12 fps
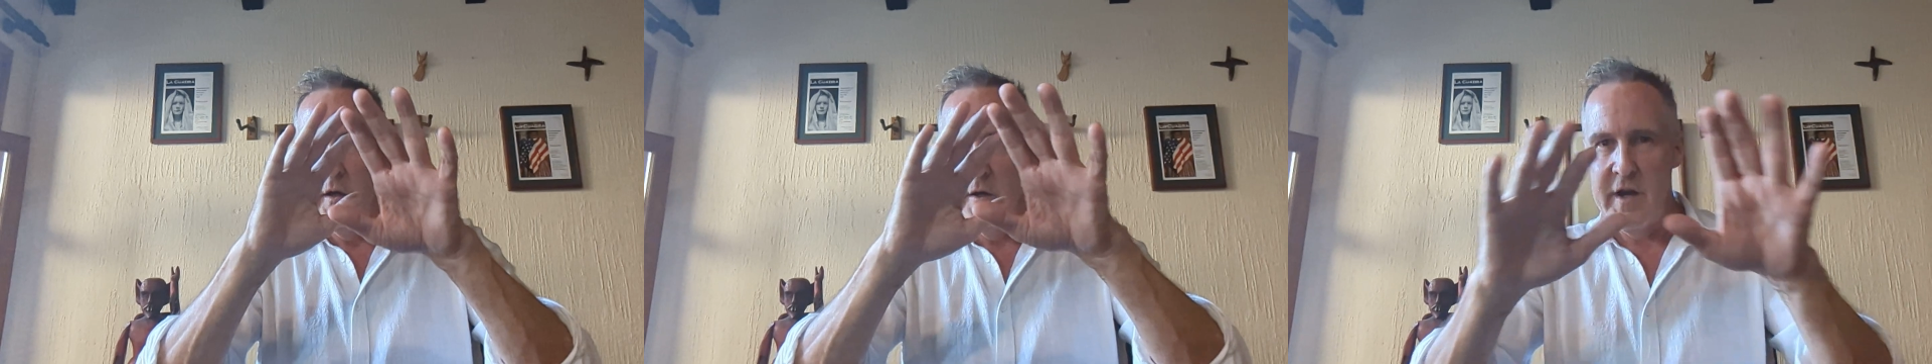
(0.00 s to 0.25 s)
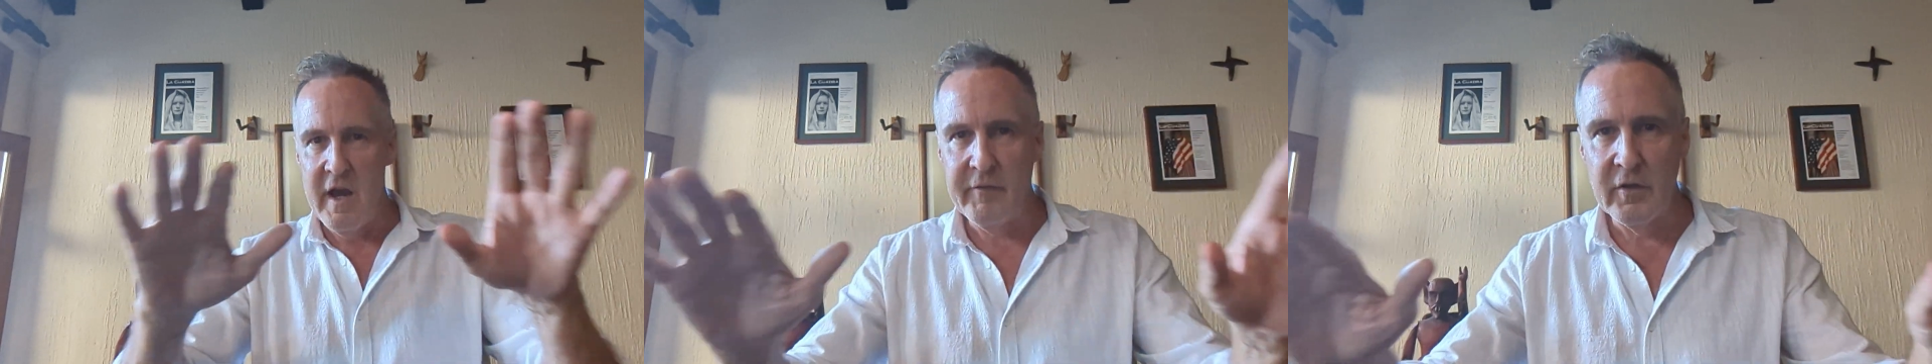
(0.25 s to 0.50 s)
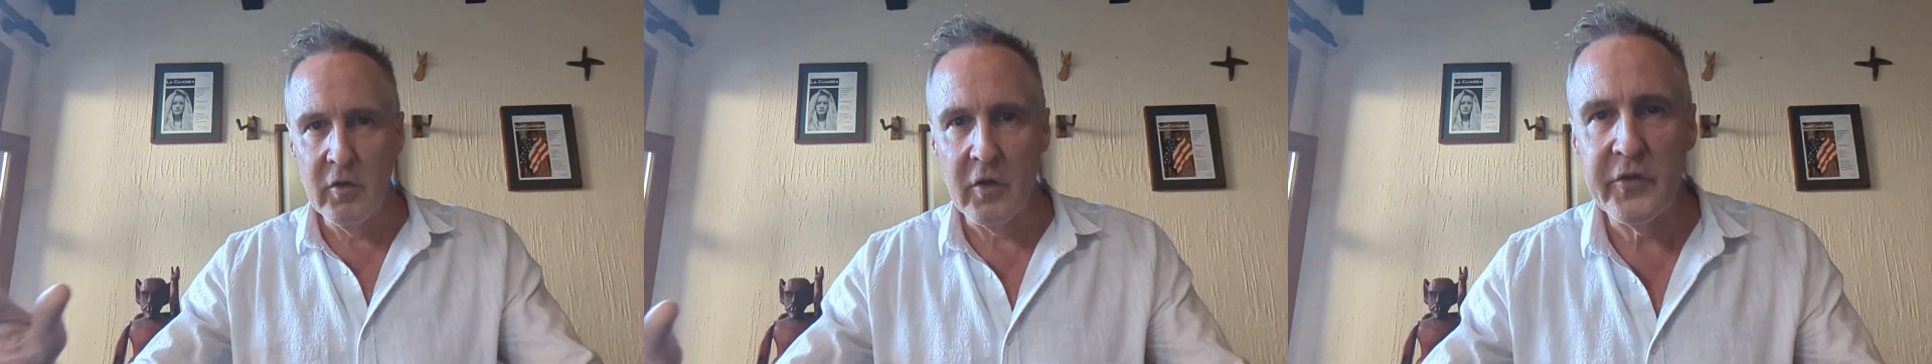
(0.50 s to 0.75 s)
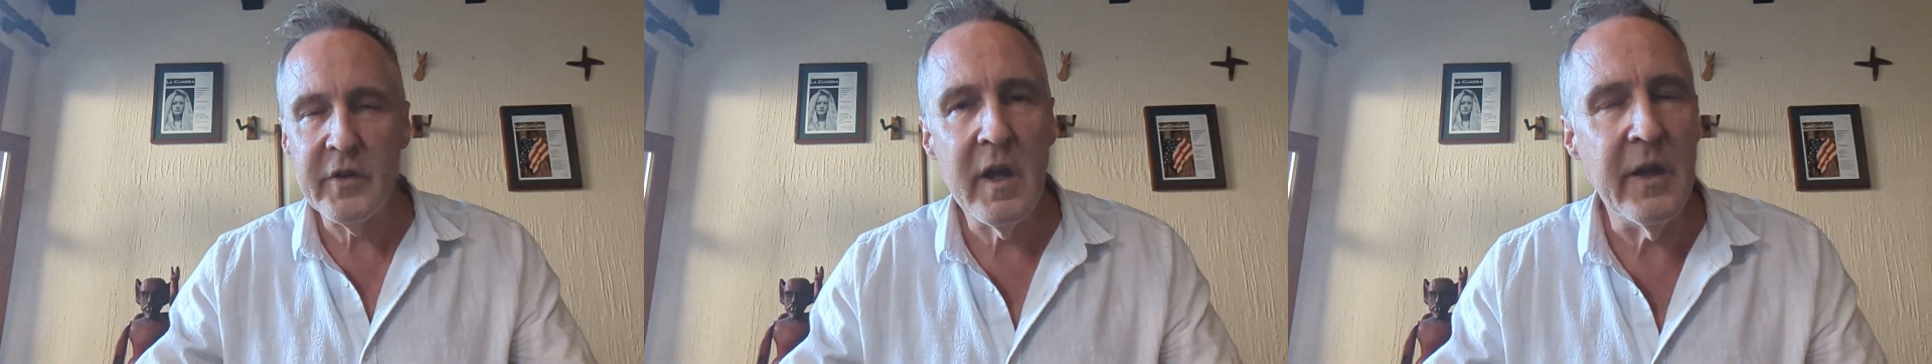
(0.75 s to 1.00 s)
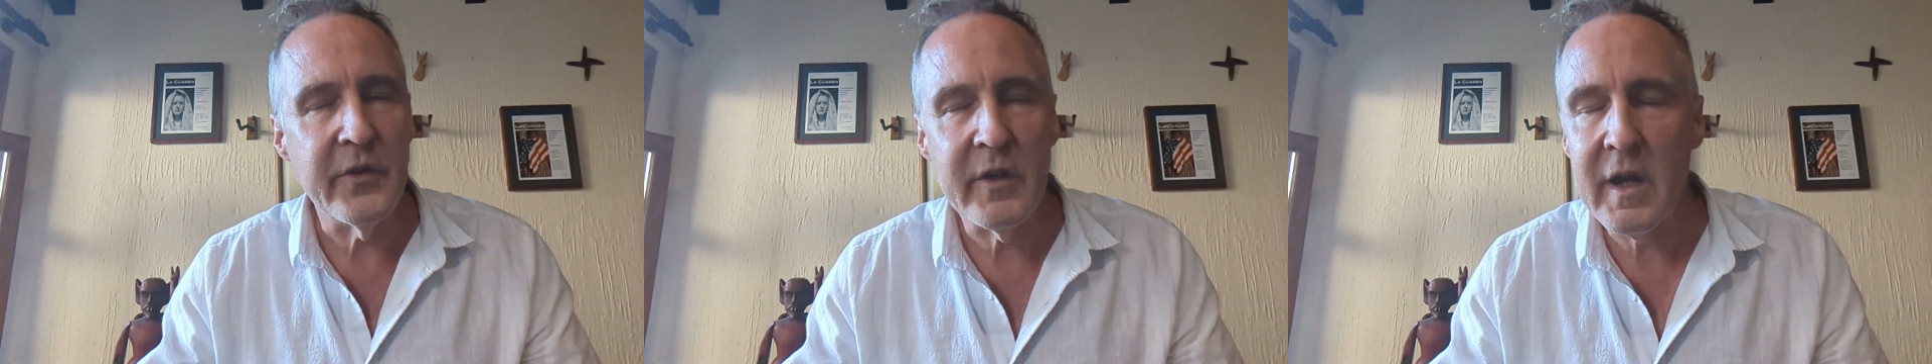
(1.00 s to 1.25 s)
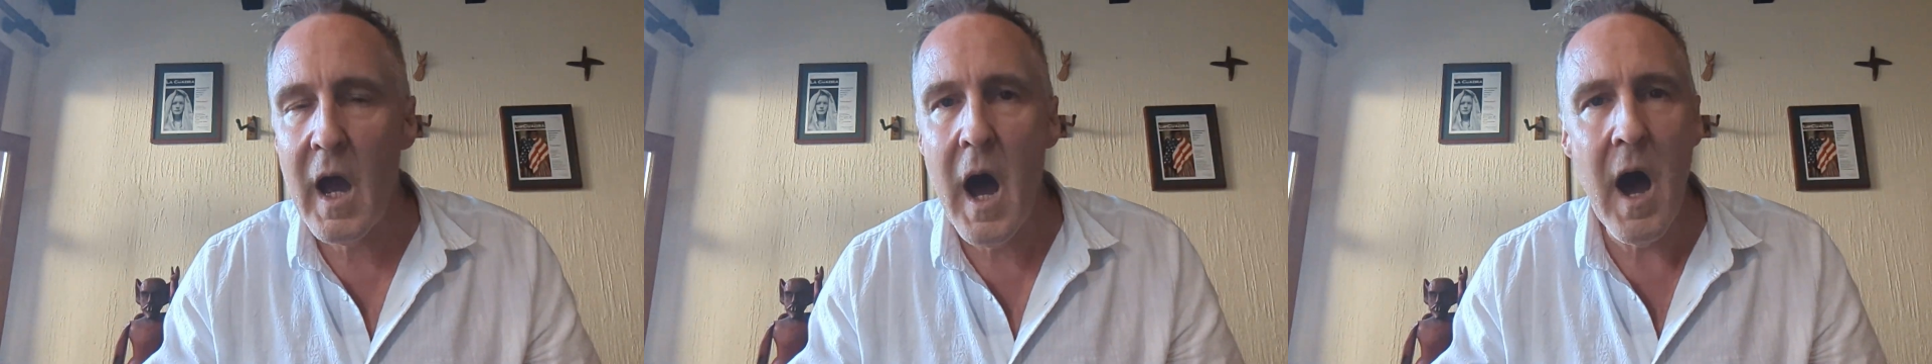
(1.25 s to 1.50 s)
David looks as
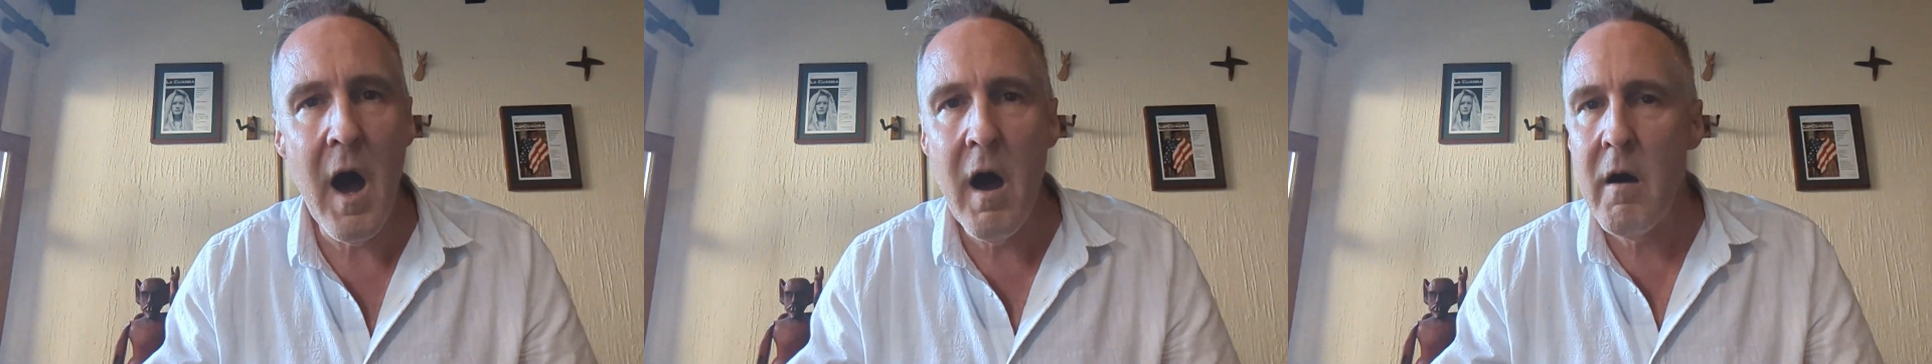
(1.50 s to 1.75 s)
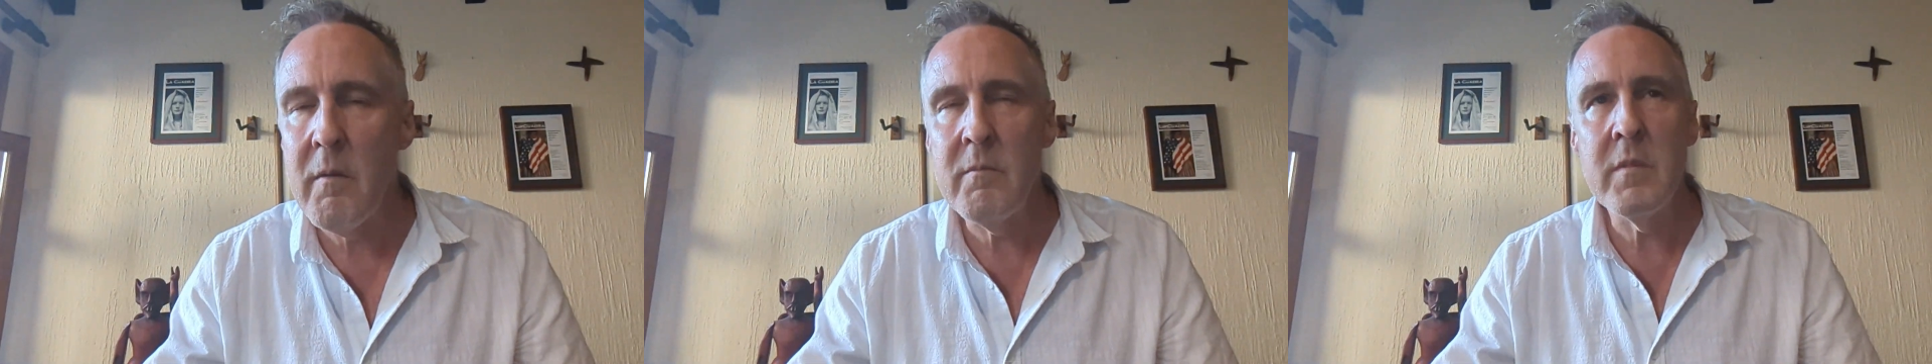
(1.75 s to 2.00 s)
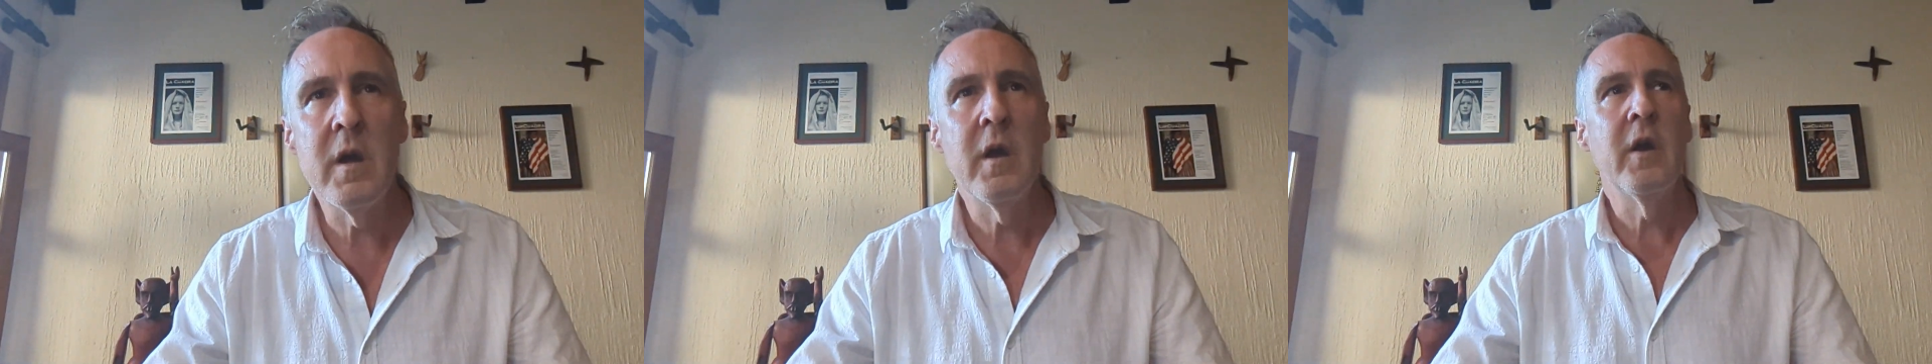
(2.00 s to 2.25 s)
calm